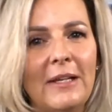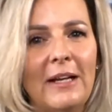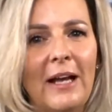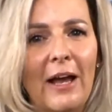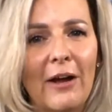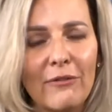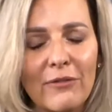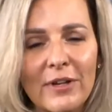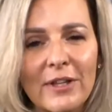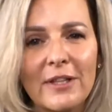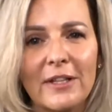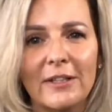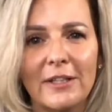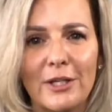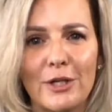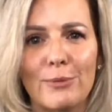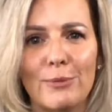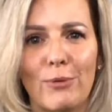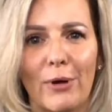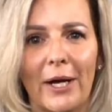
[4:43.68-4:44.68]
everything that
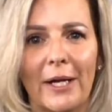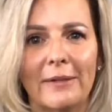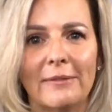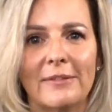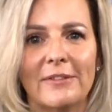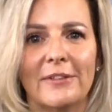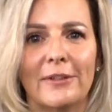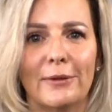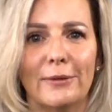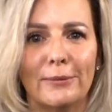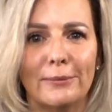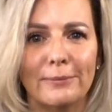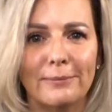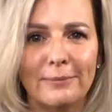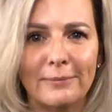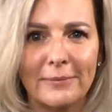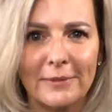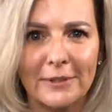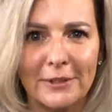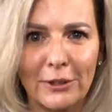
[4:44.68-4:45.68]
you bring, so
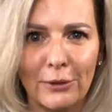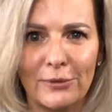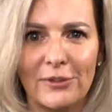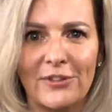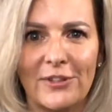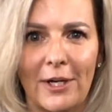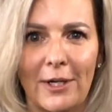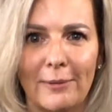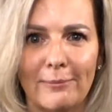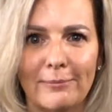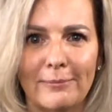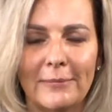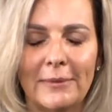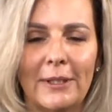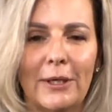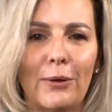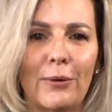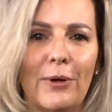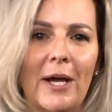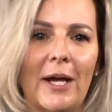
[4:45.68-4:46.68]
don't stop.
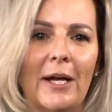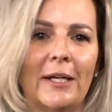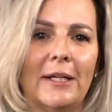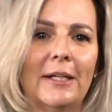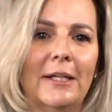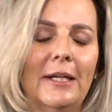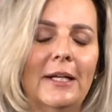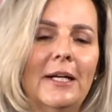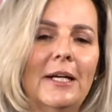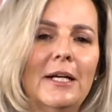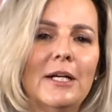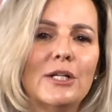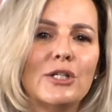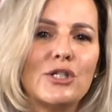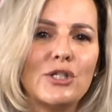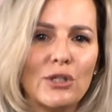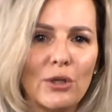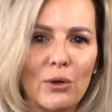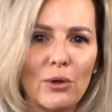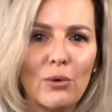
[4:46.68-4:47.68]
Okay.
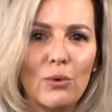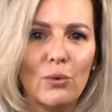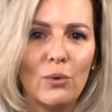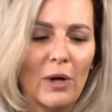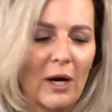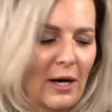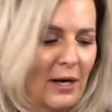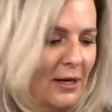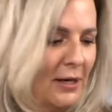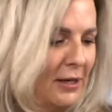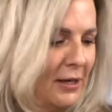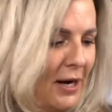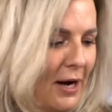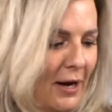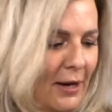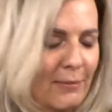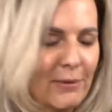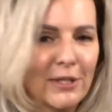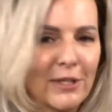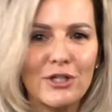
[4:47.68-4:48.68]
So
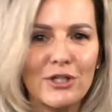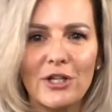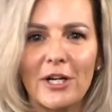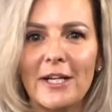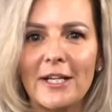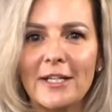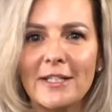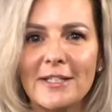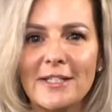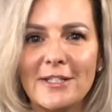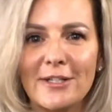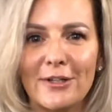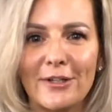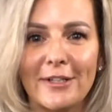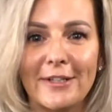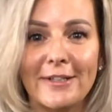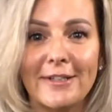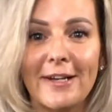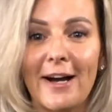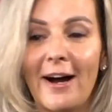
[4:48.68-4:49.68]
I'm going to try to get
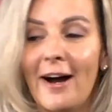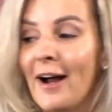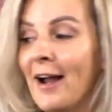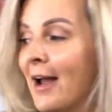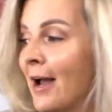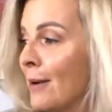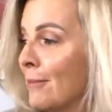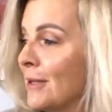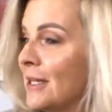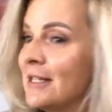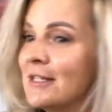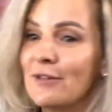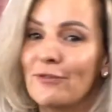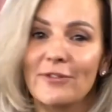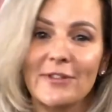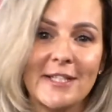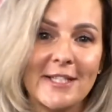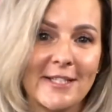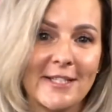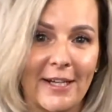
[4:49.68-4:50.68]
started. I am in a
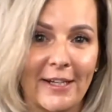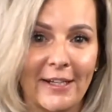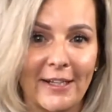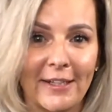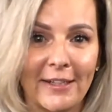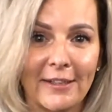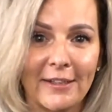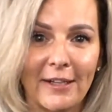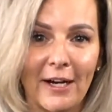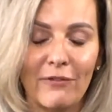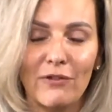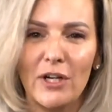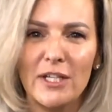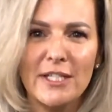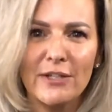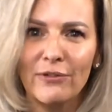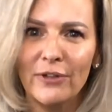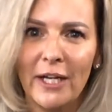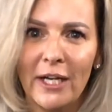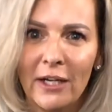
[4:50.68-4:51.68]
different setting. I've got
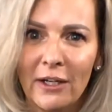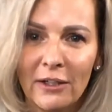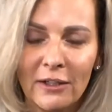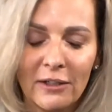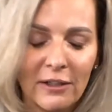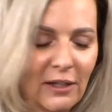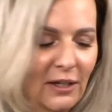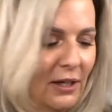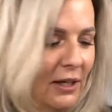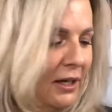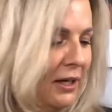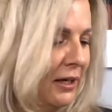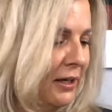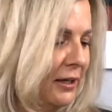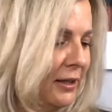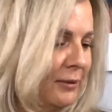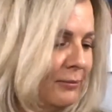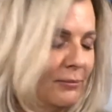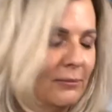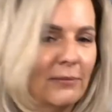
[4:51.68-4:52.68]
different hair.
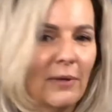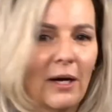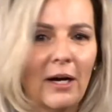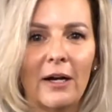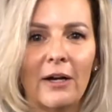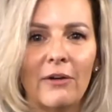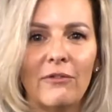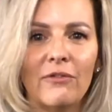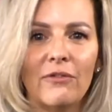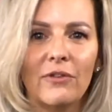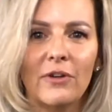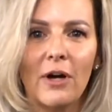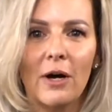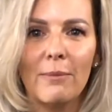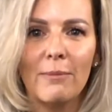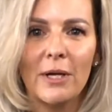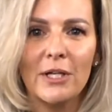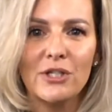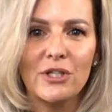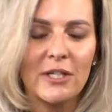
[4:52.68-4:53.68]
I've got
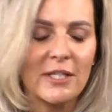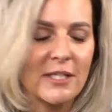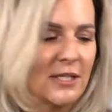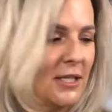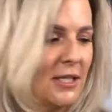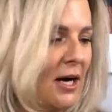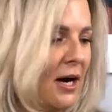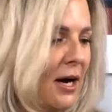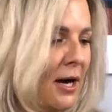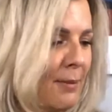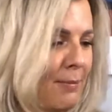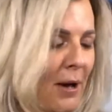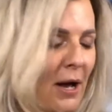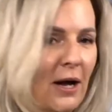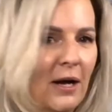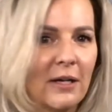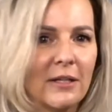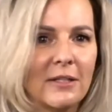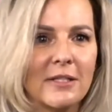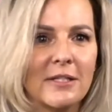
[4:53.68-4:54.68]
my trusty
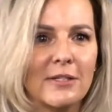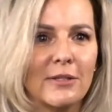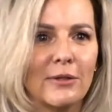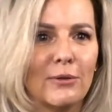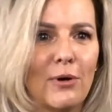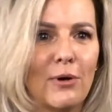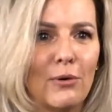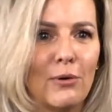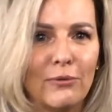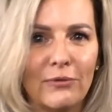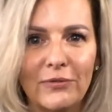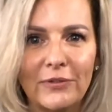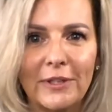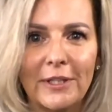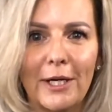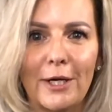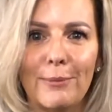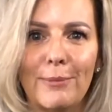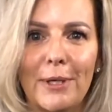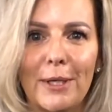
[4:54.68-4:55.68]
iPad, so hopefully
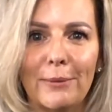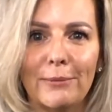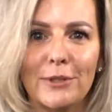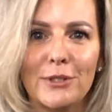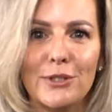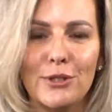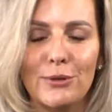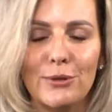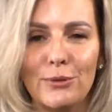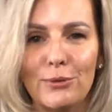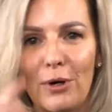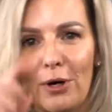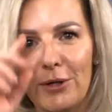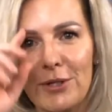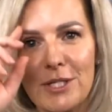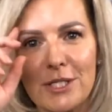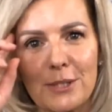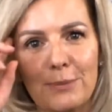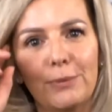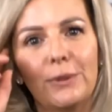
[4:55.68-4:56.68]
I'll be able to do all the
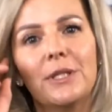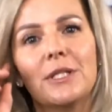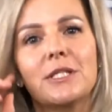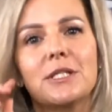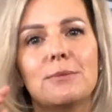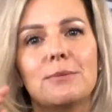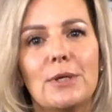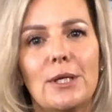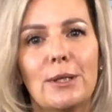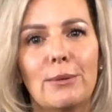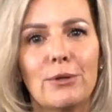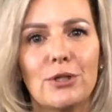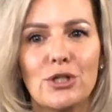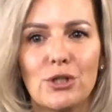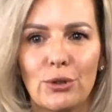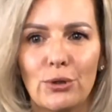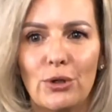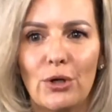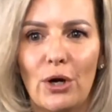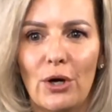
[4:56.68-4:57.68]
splits and be able to show
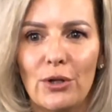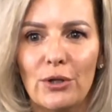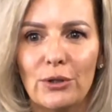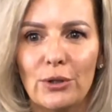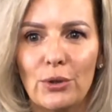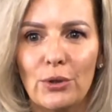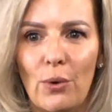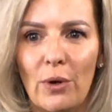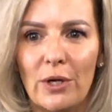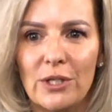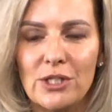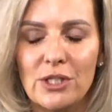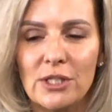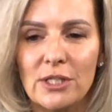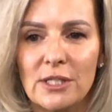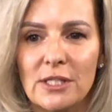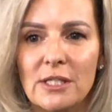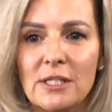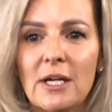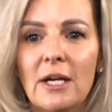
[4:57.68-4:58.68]
you all the little
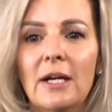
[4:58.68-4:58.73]
questions.